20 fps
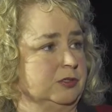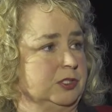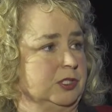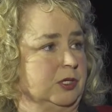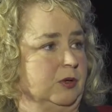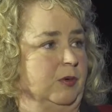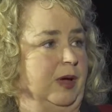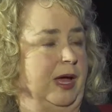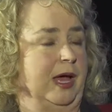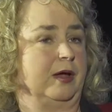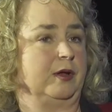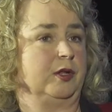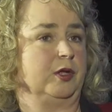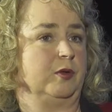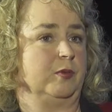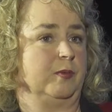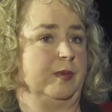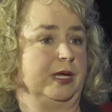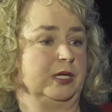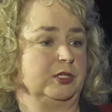So how do
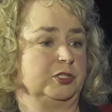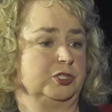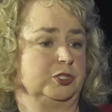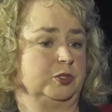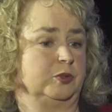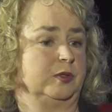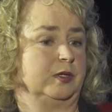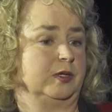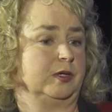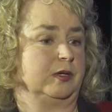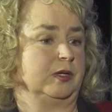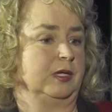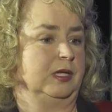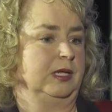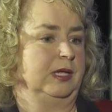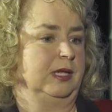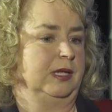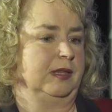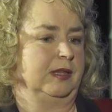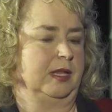you make sure
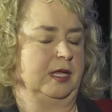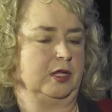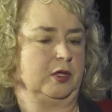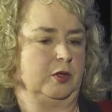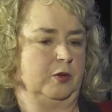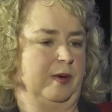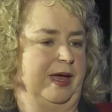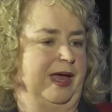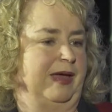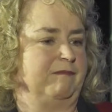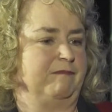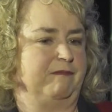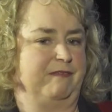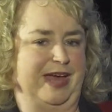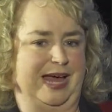that you have